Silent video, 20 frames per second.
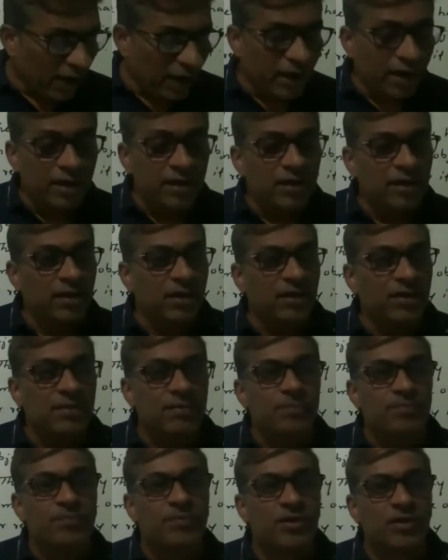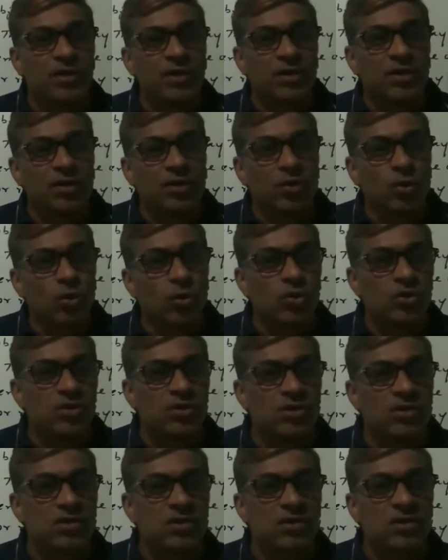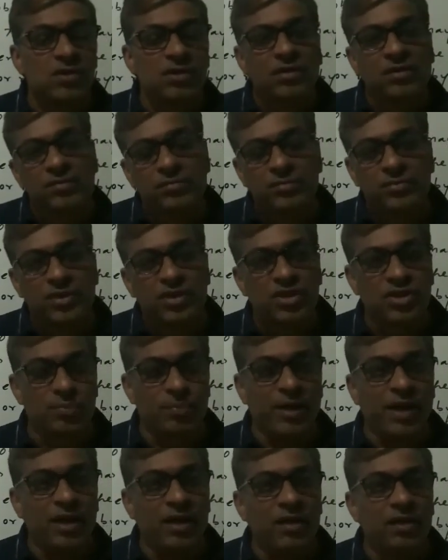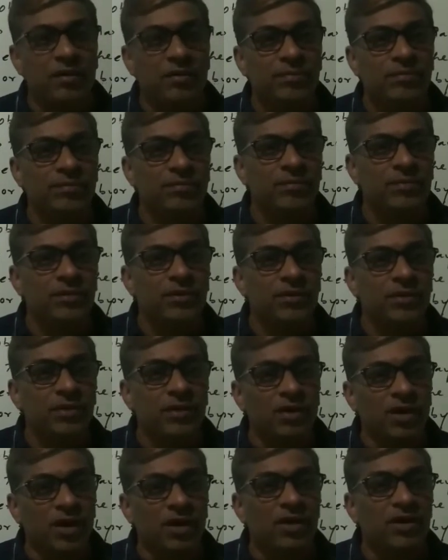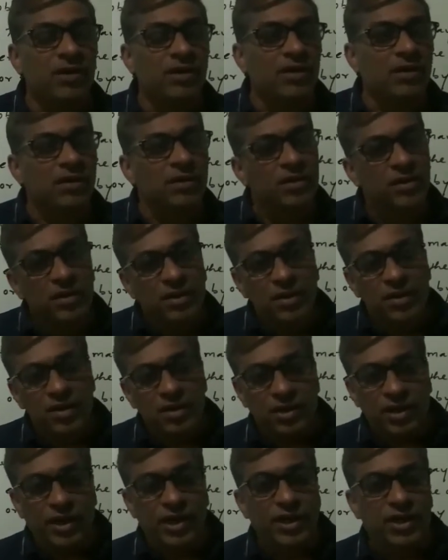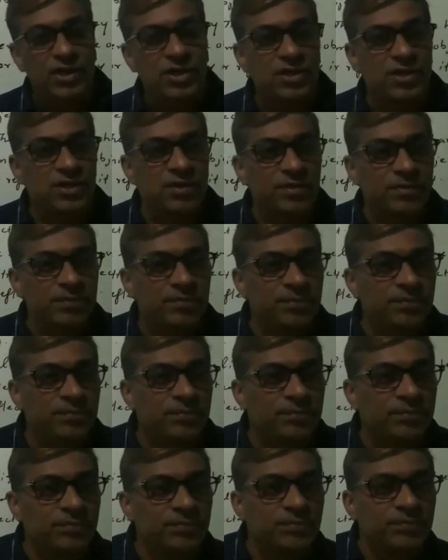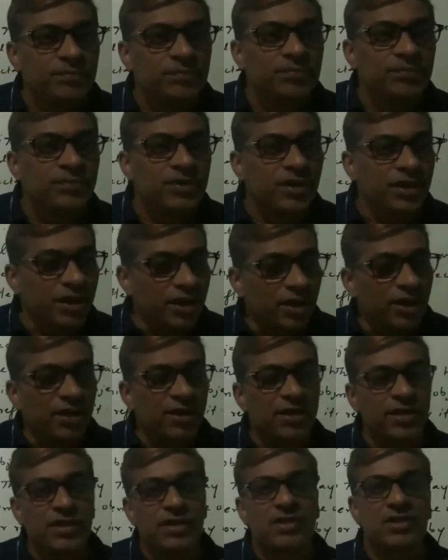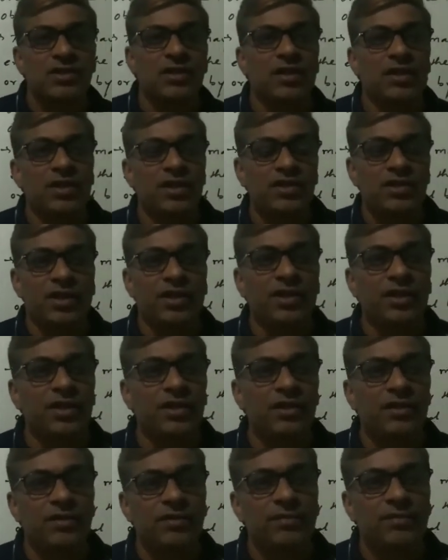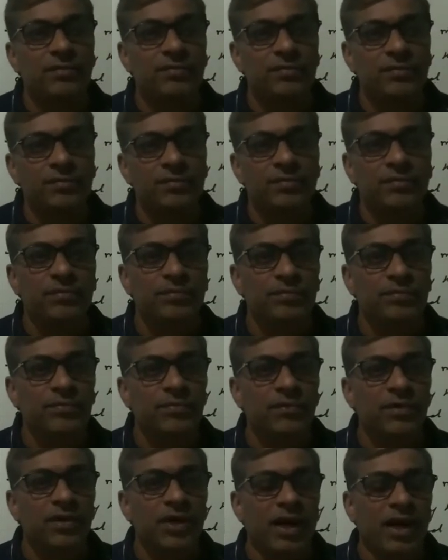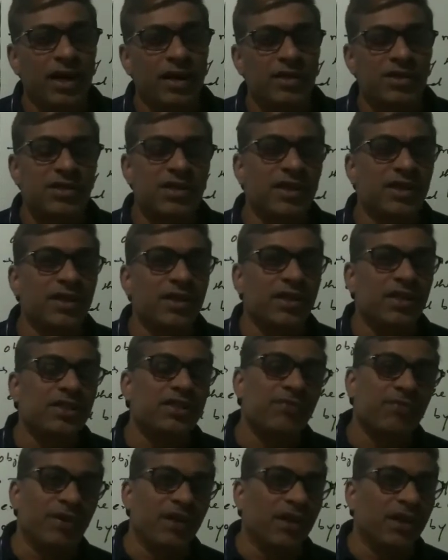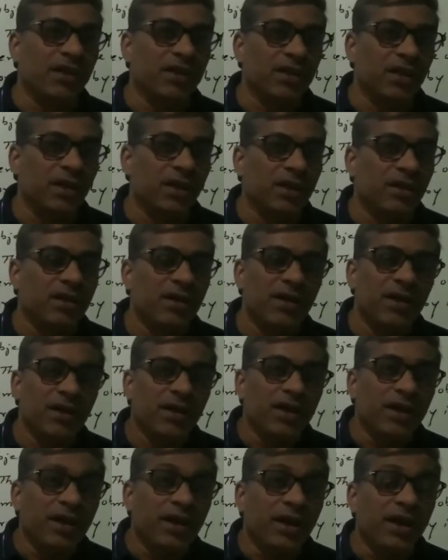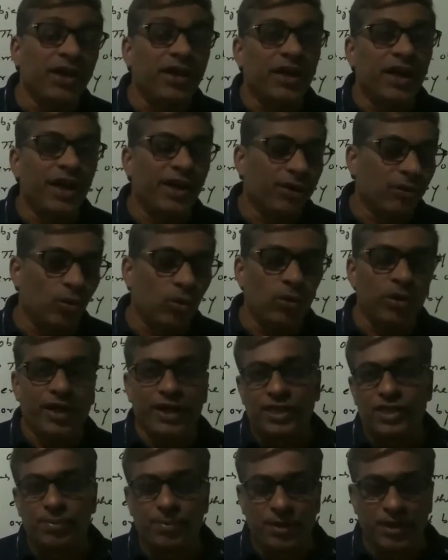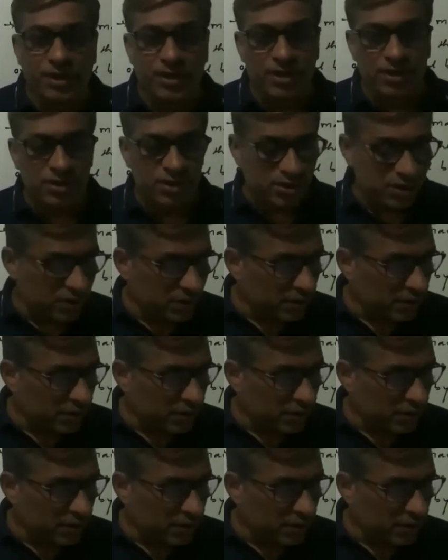and nose, smell, tongue, taste, ear is listening, and skin is feeling the heat and cold experience.